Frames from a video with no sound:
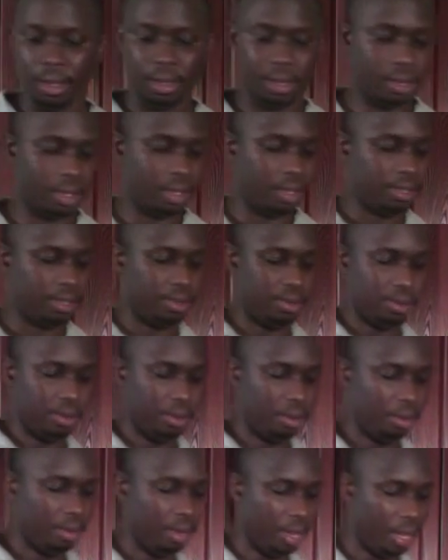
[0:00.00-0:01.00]
Cooking
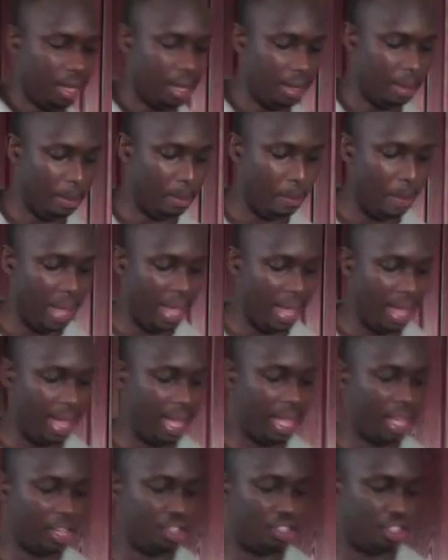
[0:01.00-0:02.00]
School
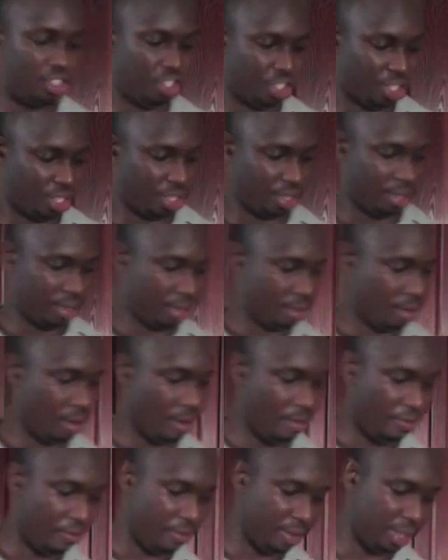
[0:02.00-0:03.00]
page
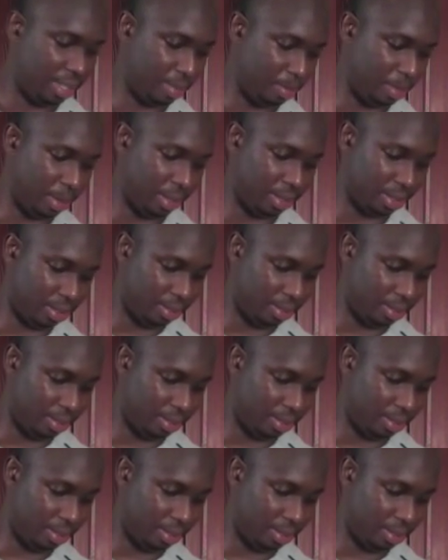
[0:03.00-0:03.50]
on Facebook.